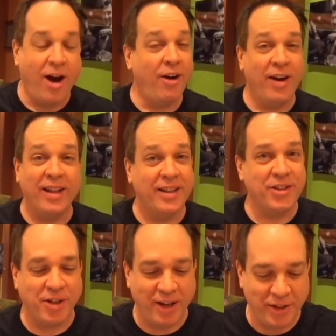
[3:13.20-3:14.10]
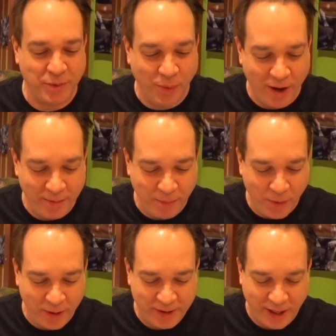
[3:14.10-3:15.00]
All right, let's try this one
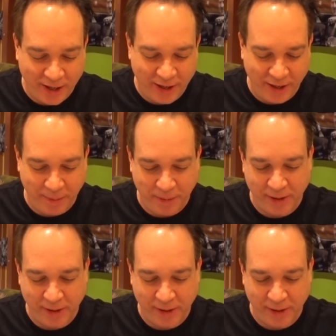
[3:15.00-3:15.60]
more time.